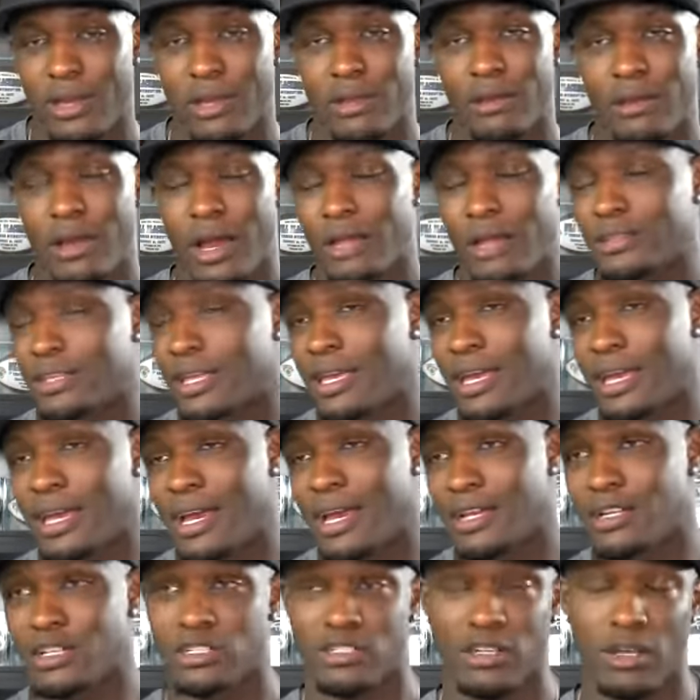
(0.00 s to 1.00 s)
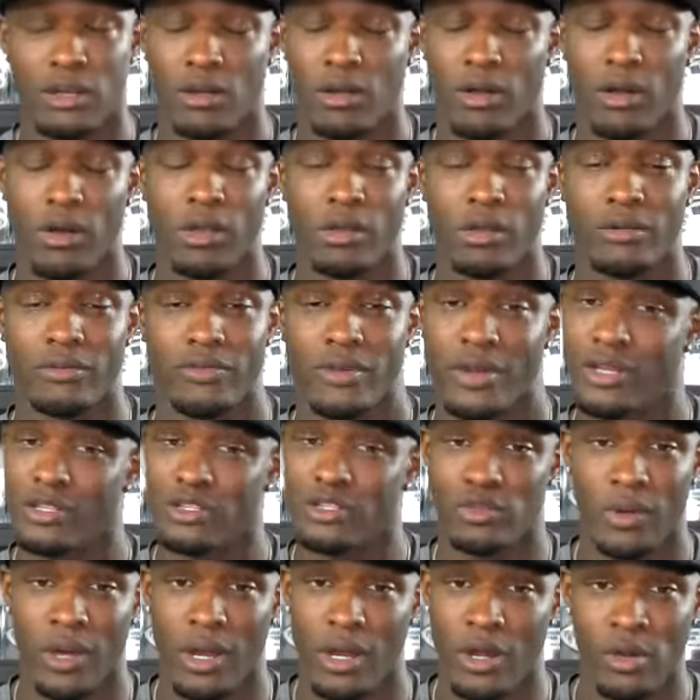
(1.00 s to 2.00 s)
out the gate, I just started calling friends
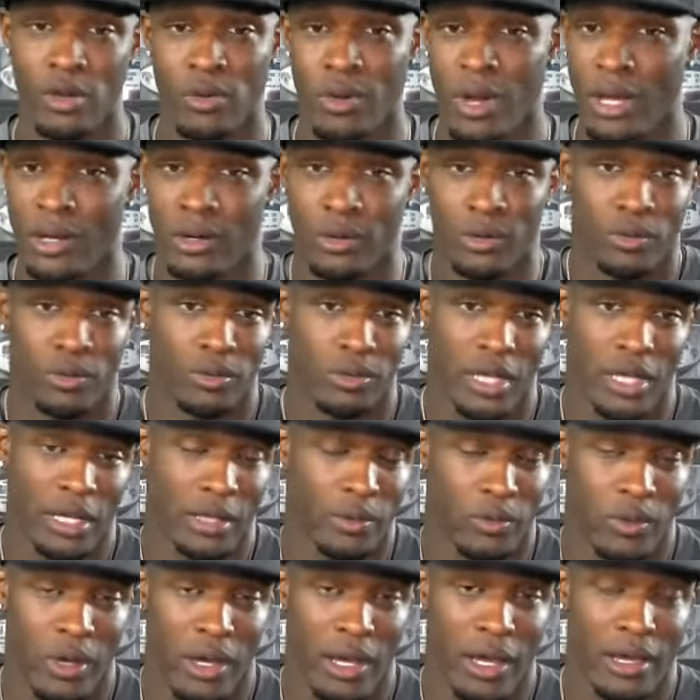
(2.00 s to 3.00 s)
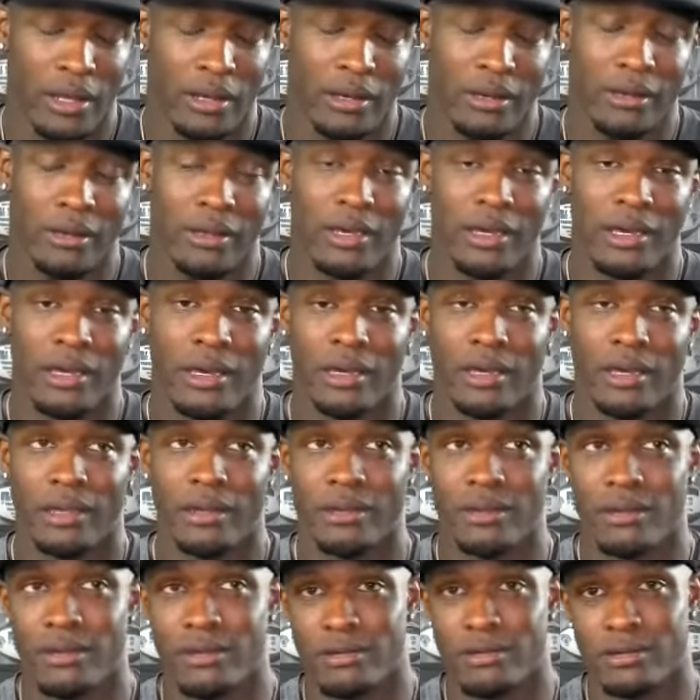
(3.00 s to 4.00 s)
who I knew who liked wine,
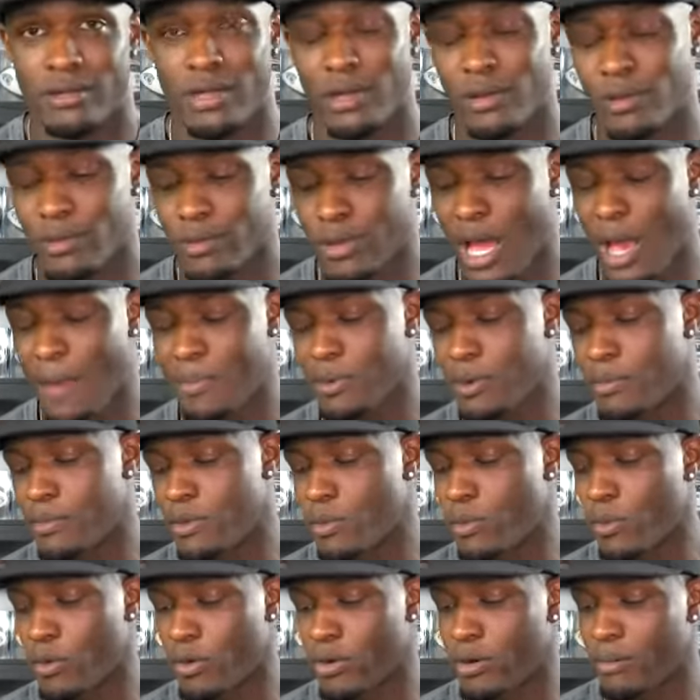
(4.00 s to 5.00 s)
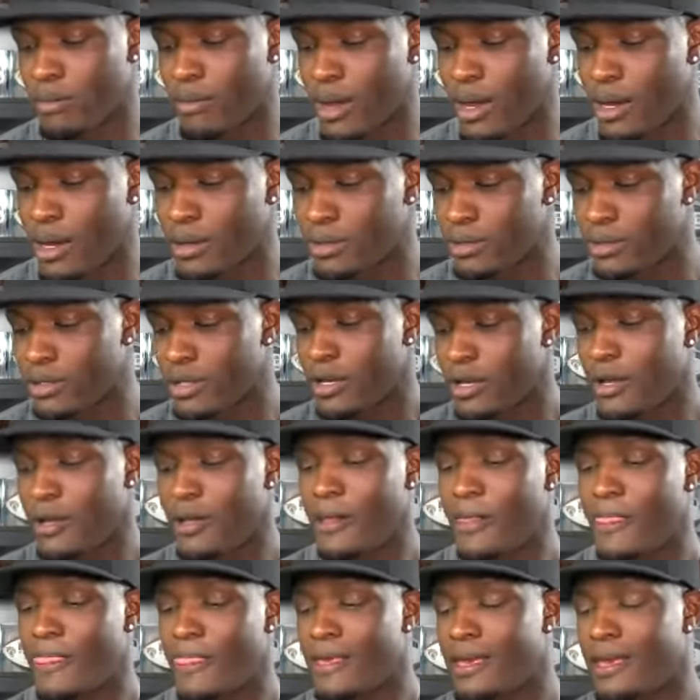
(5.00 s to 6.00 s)
and it happened to be word of mouth.
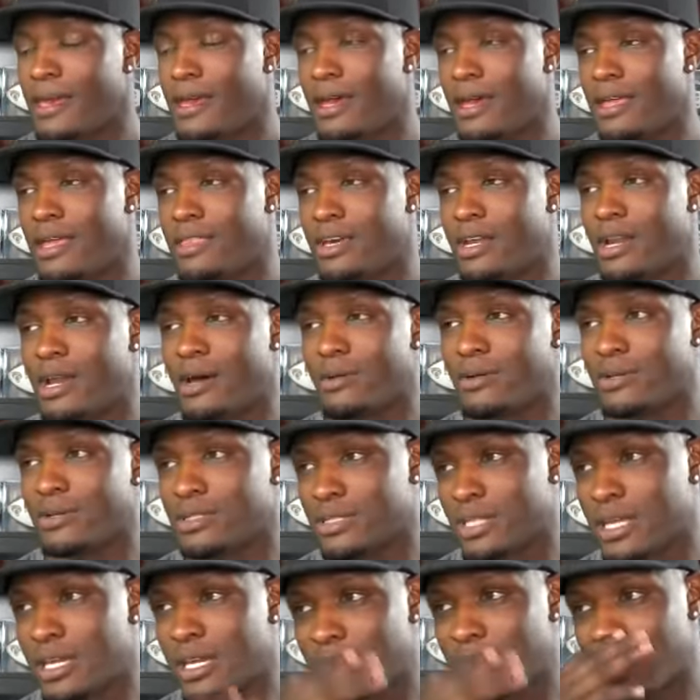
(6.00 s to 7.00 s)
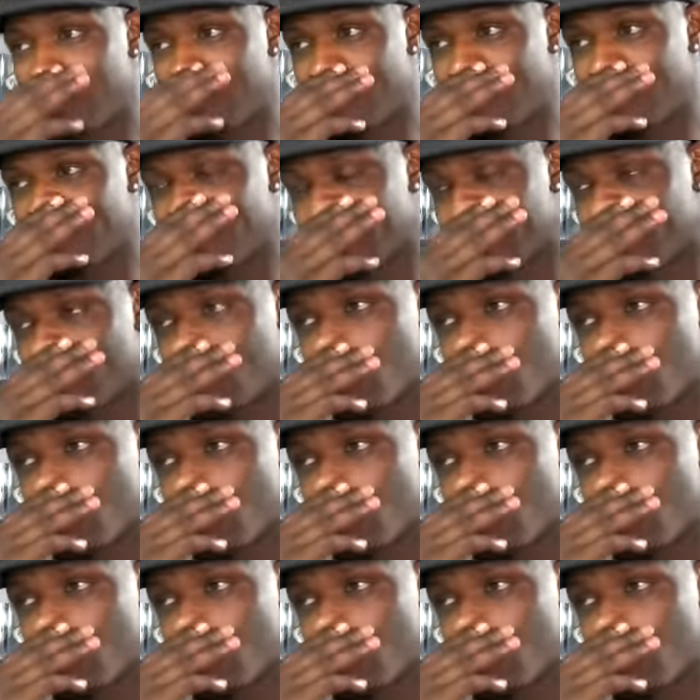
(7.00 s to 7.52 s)
And then I was thinking,